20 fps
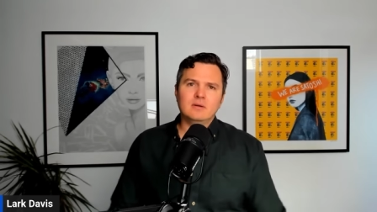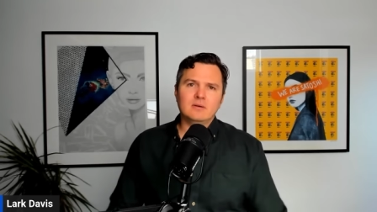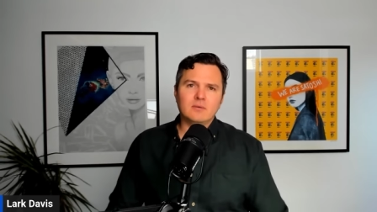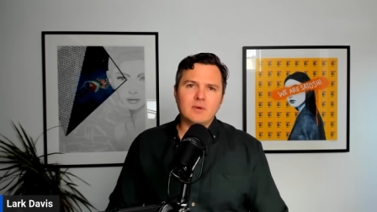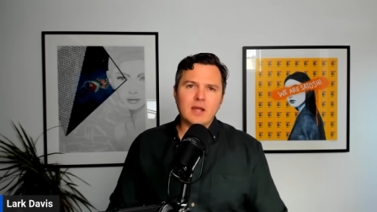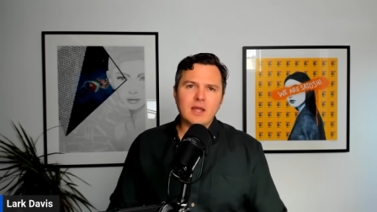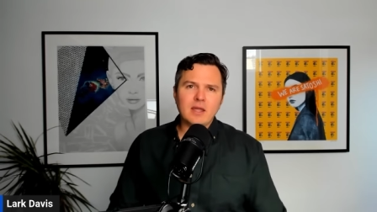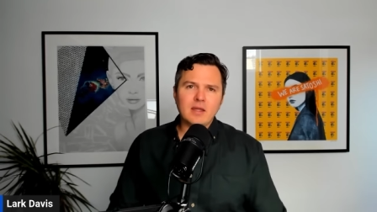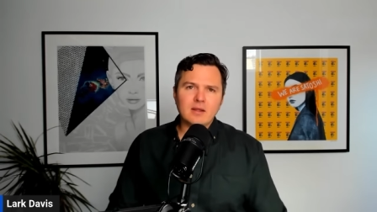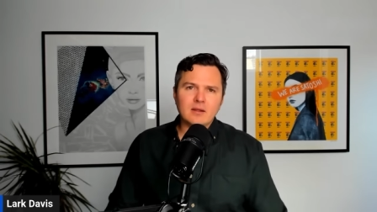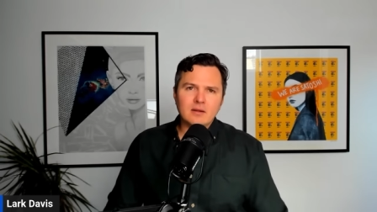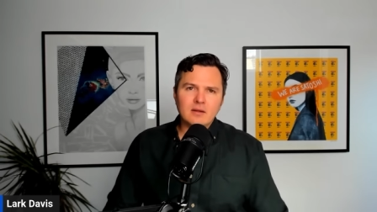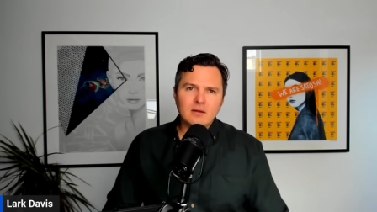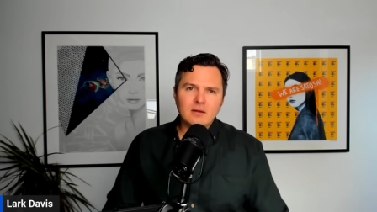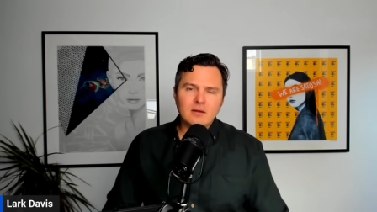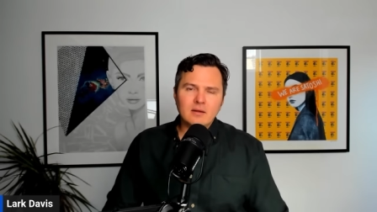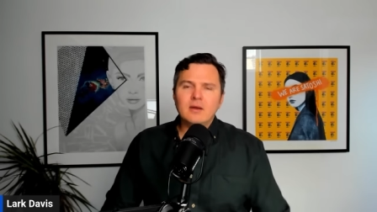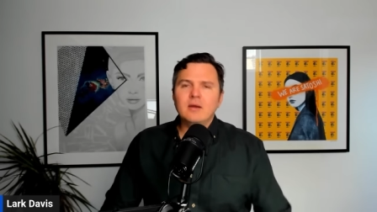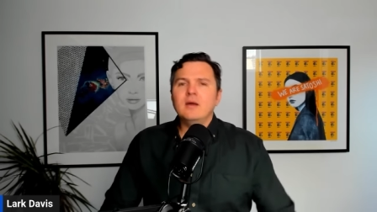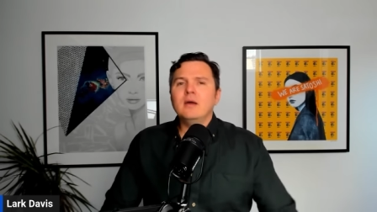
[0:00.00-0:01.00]
Right.
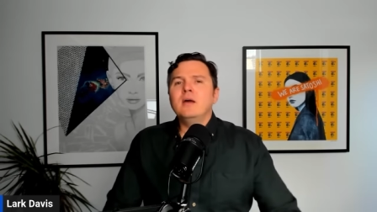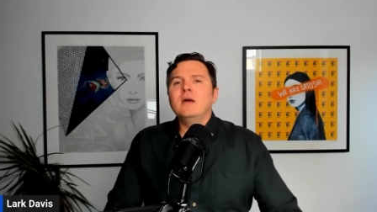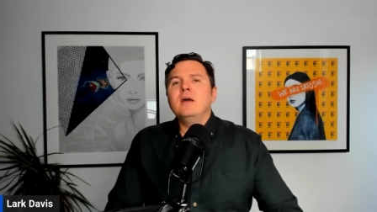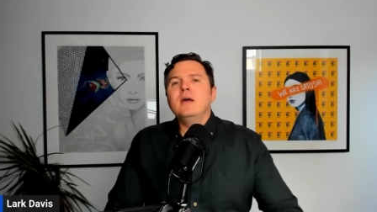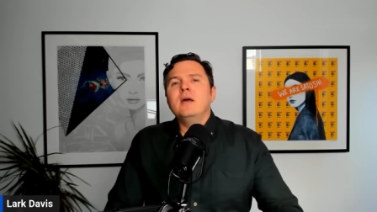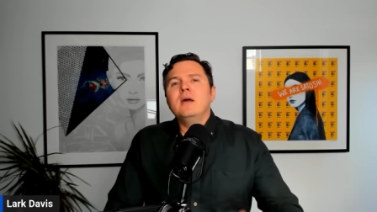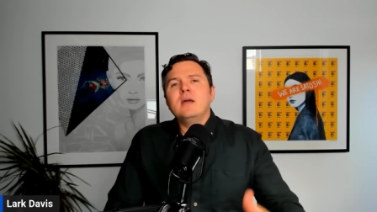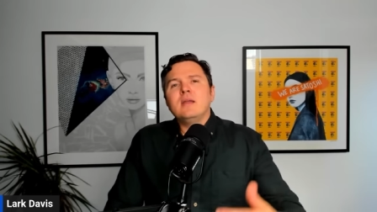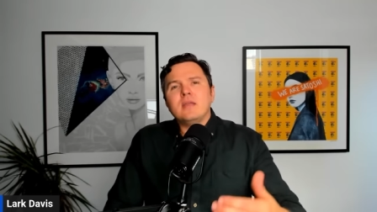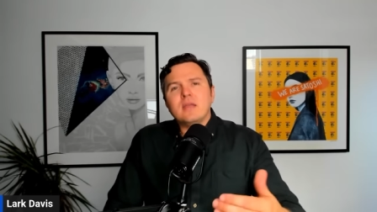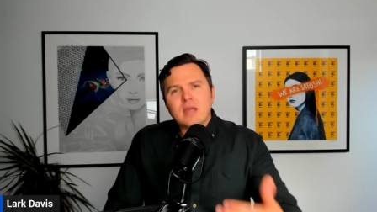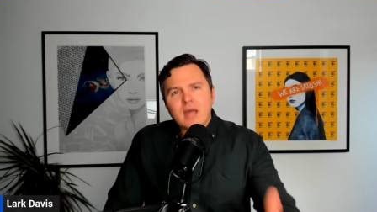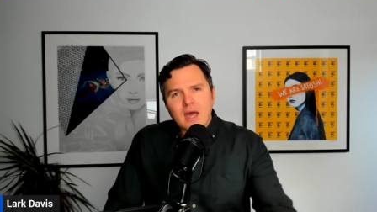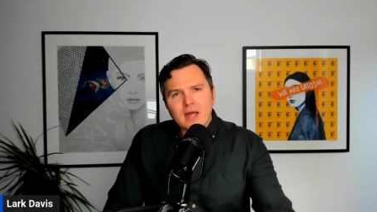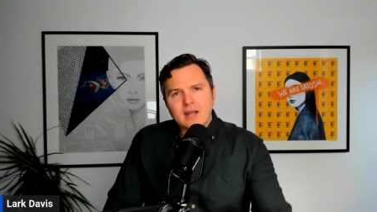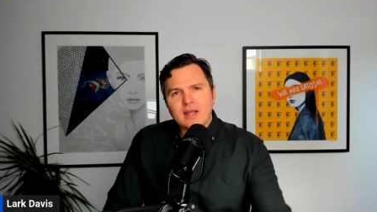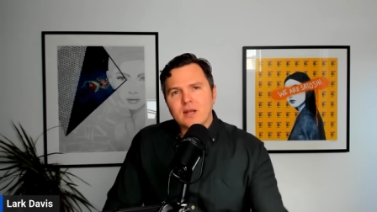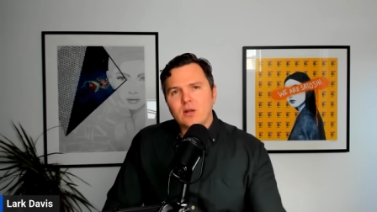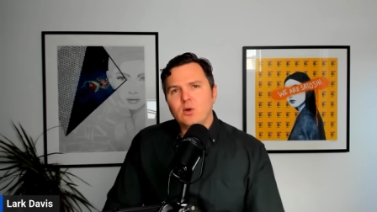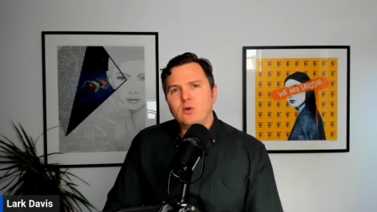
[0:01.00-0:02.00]
You got
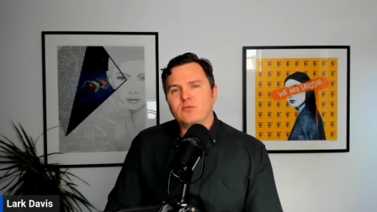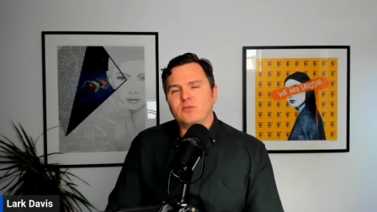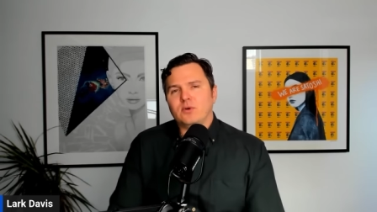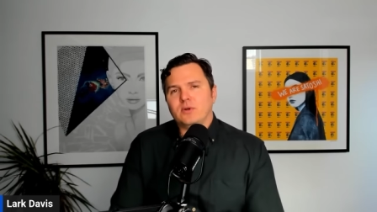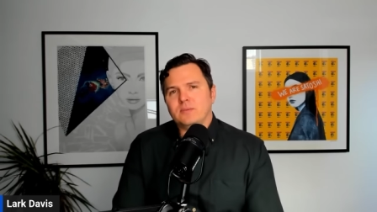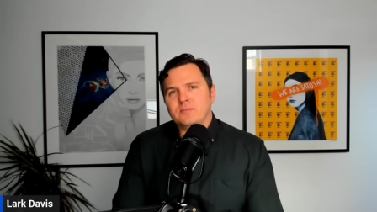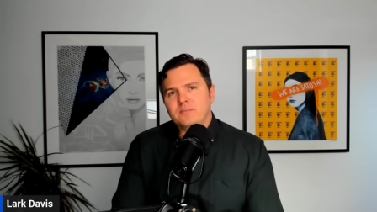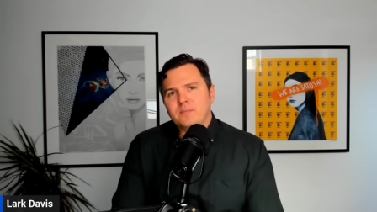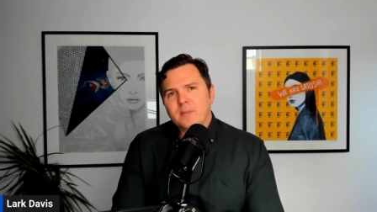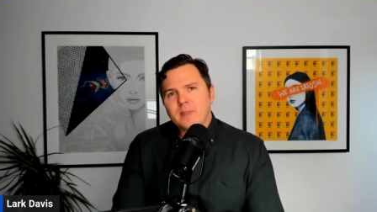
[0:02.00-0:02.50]
to get over it.